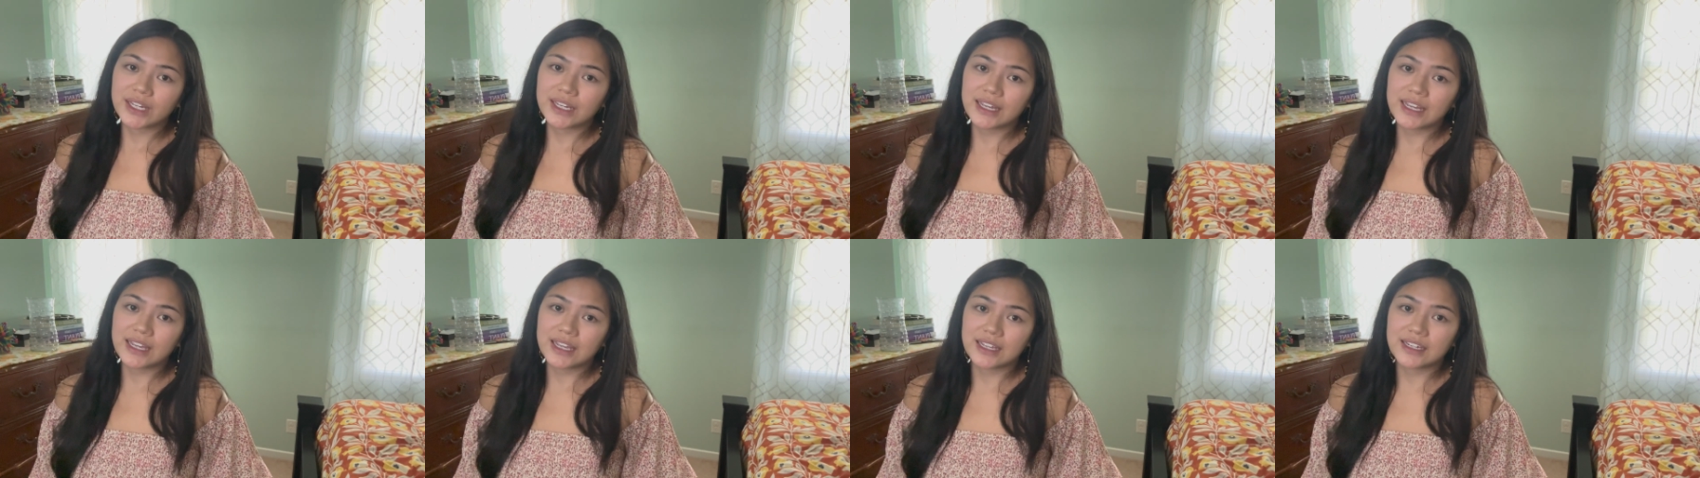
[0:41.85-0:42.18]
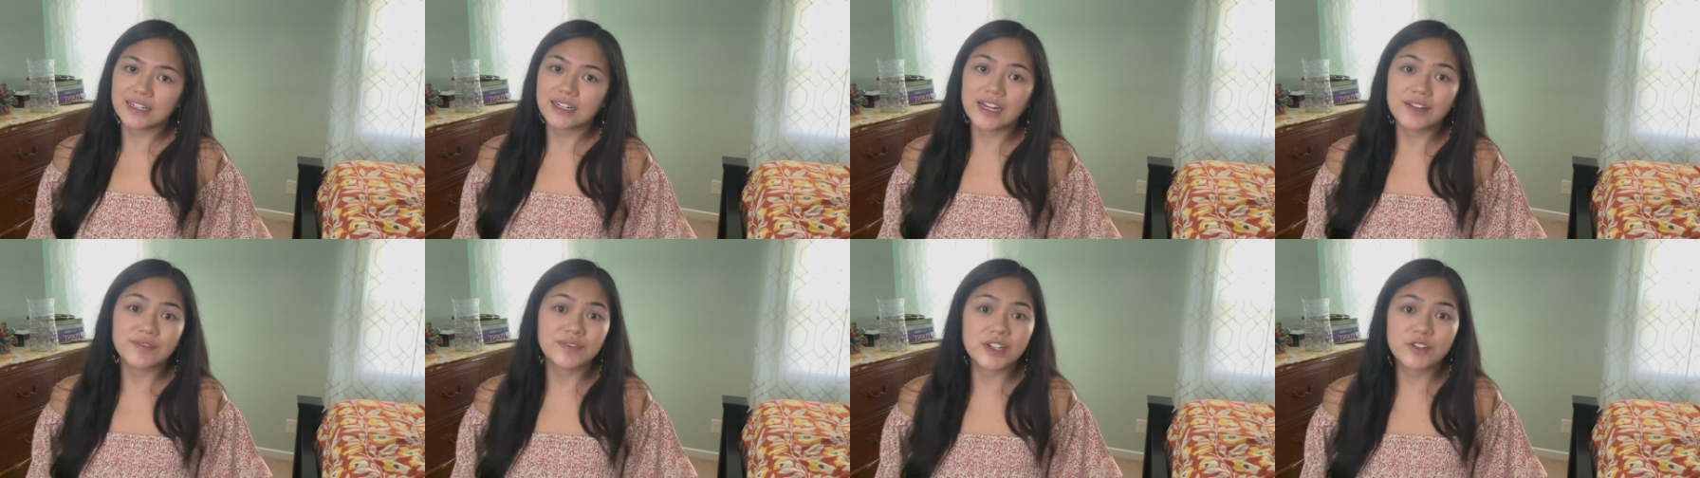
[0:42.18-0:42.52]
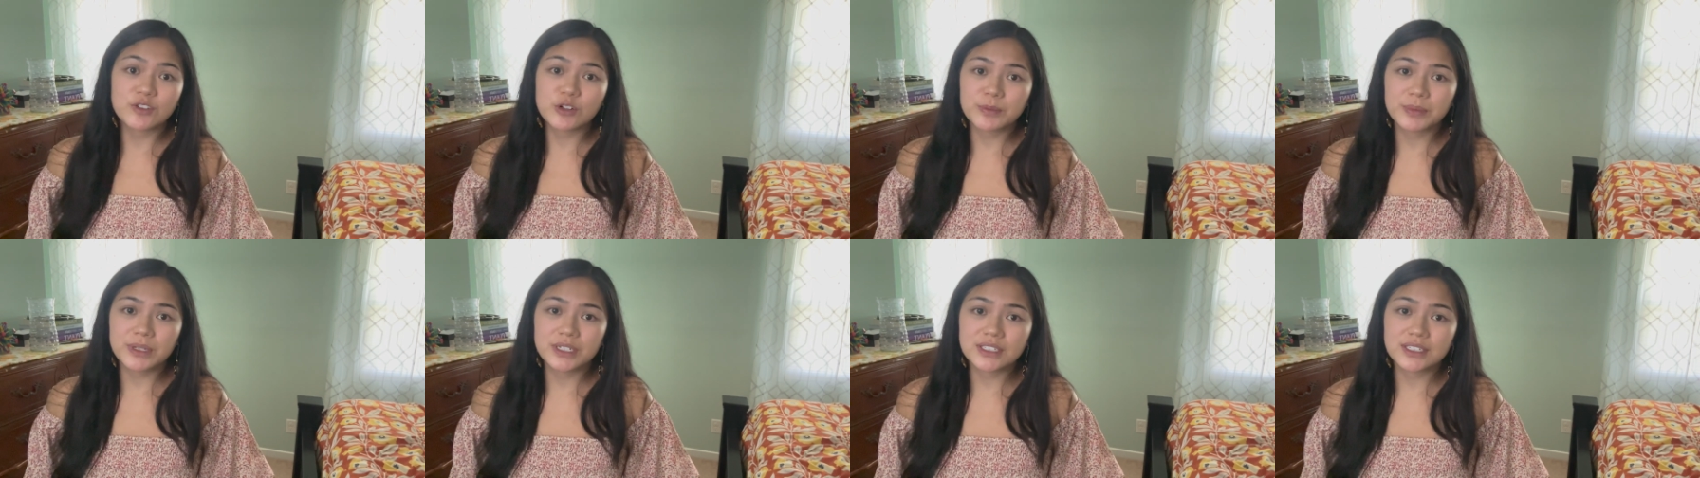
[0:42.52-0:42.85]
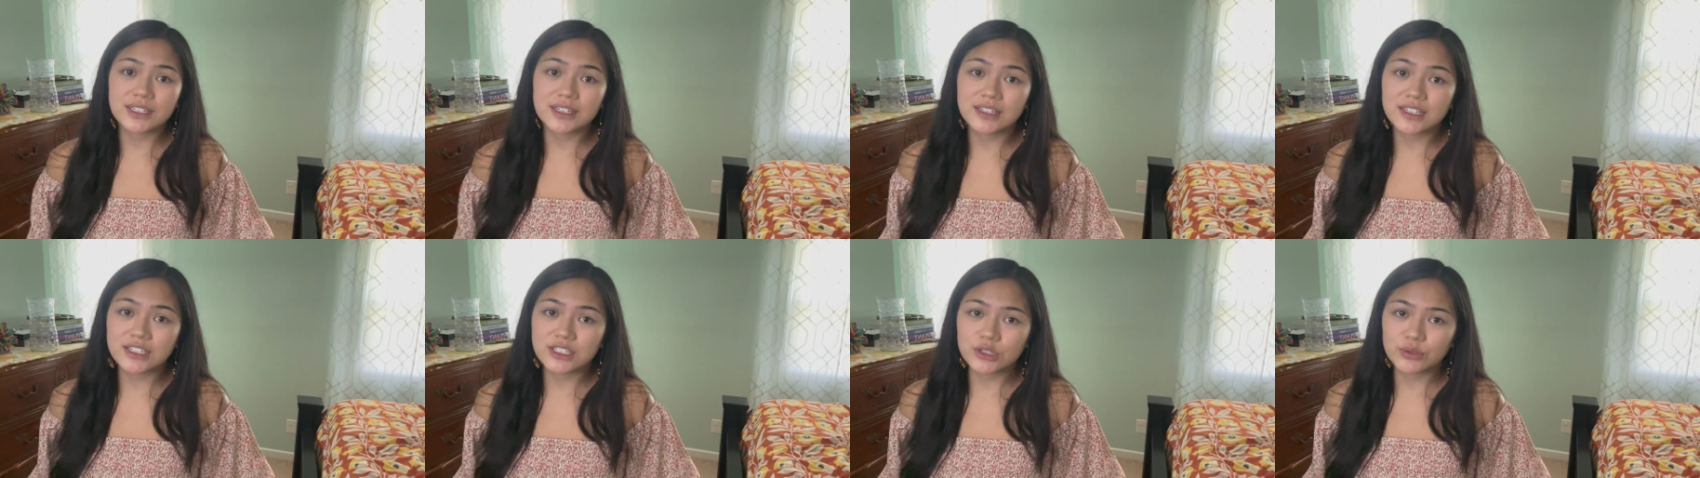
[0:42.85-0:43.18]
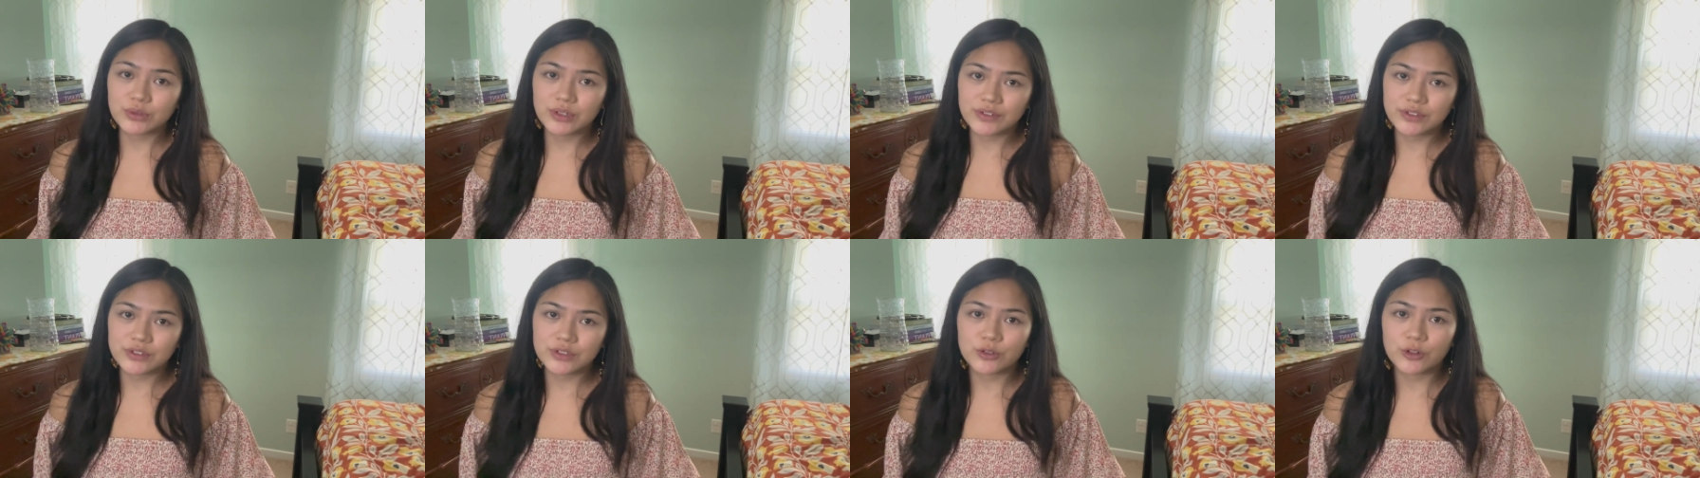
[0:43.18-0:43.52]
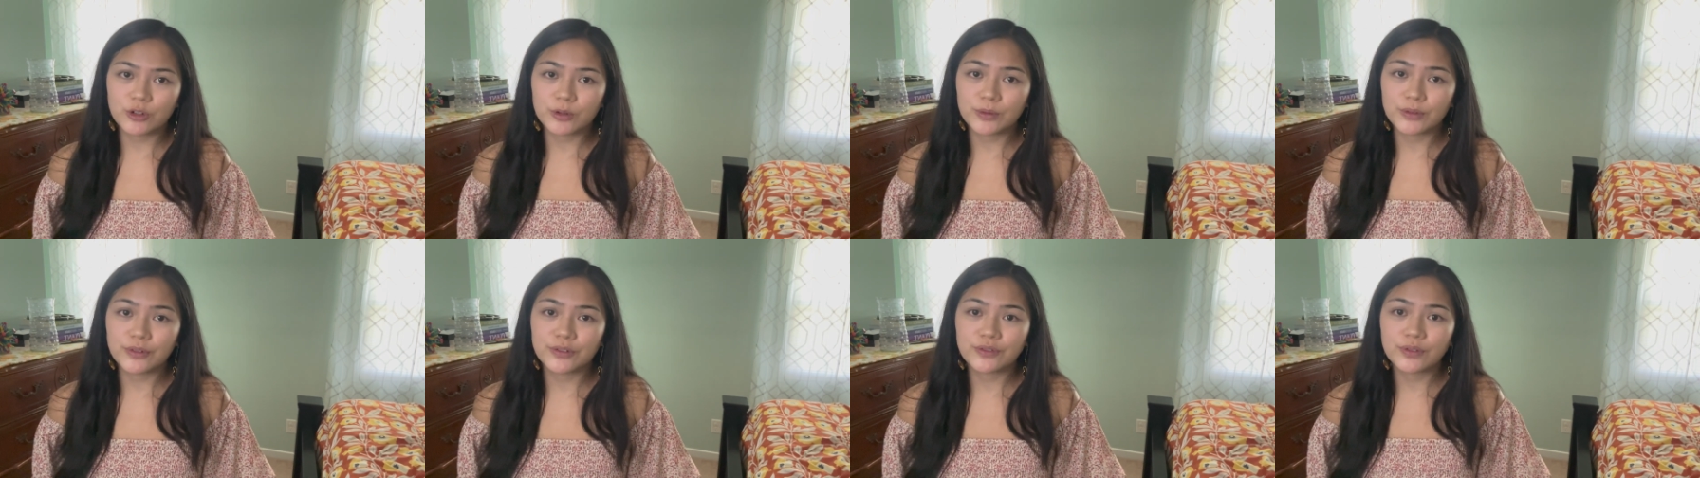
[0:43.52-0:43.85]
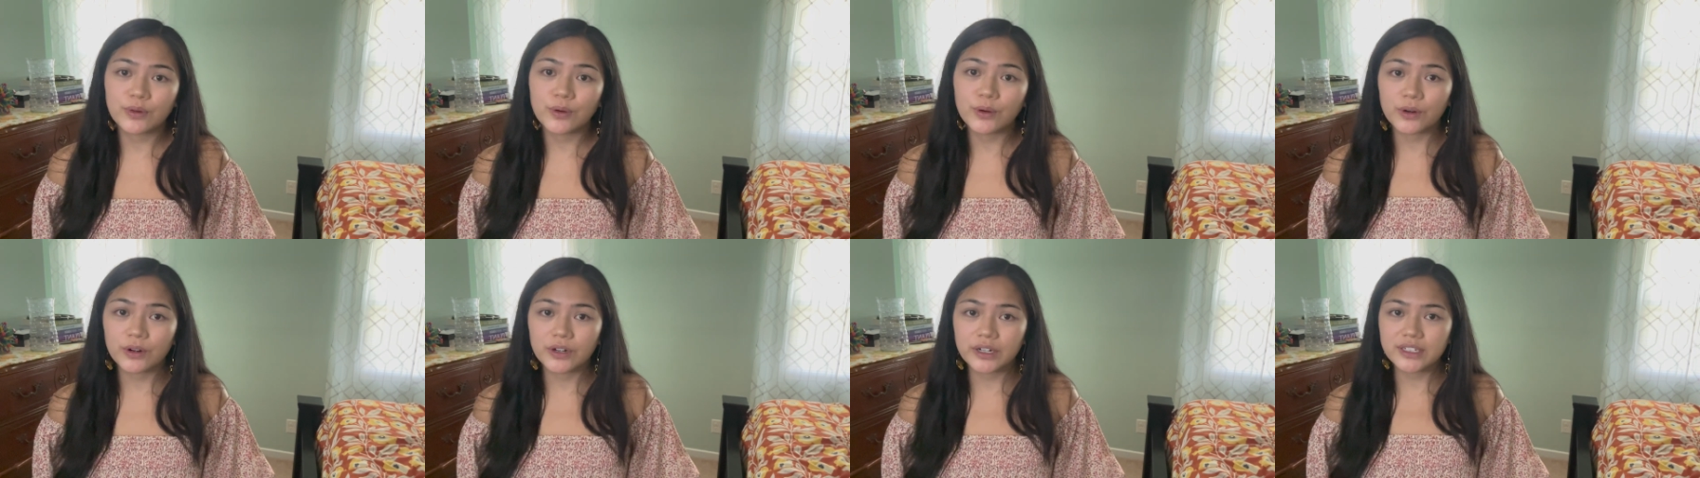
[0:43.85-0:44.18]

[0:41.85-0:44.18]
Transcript: And I've never been to this thrift store before.